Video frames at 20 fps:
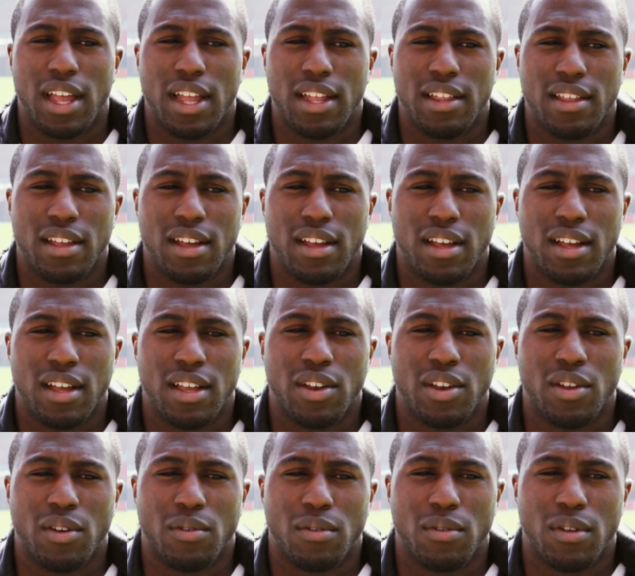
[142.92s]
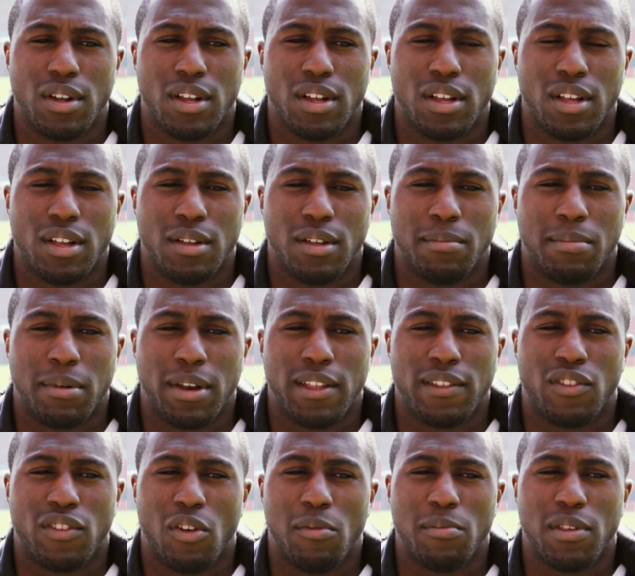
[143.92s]
and but
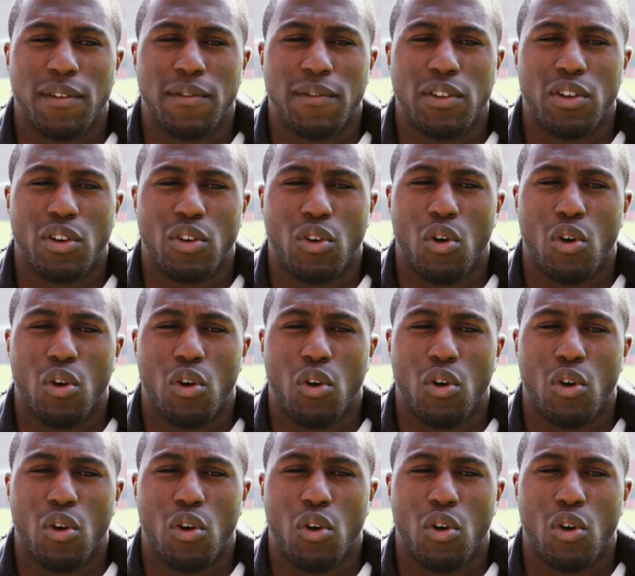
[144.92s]
in terms of